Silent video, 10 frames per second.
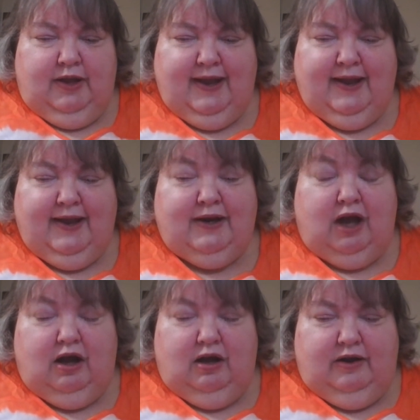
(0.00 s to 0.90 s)
And
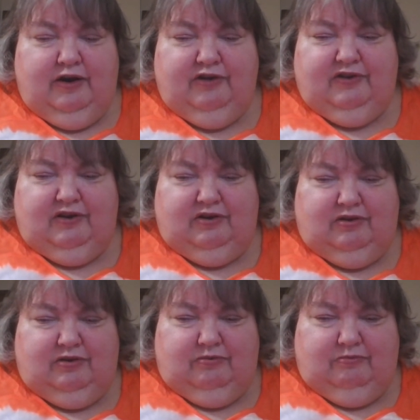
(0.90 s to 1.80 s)
here's a
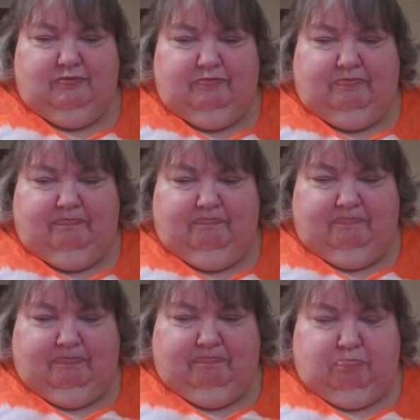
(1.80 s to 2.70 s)

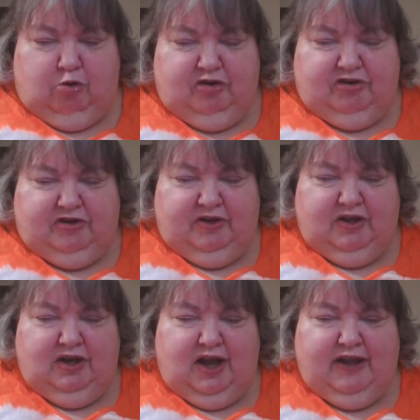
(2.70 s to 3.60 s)
portion
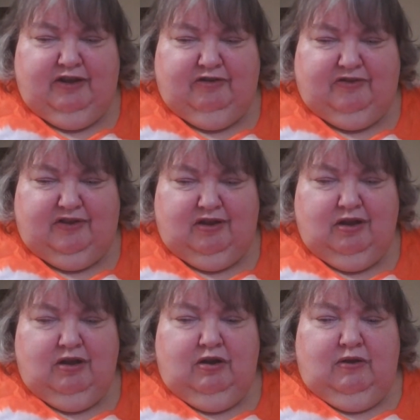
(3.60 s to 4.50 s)
that I use,
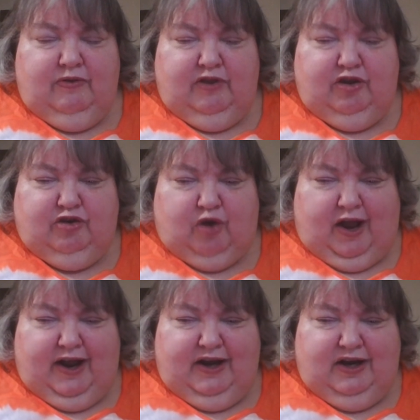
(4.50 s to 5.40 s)
the
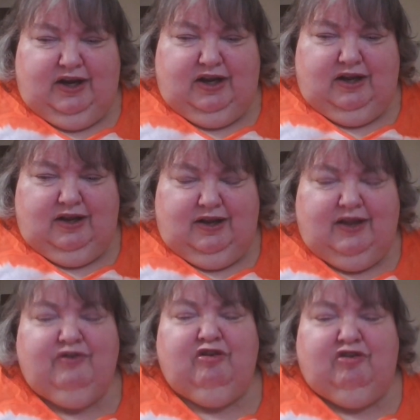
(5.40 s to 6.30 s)
dried
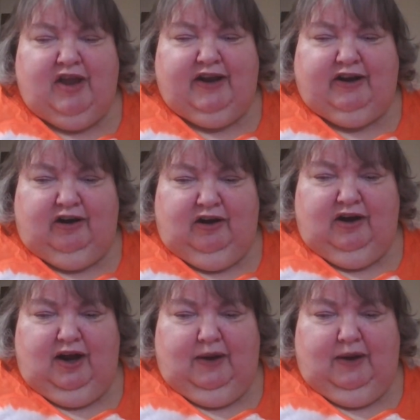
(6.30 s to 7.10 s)
in the shaker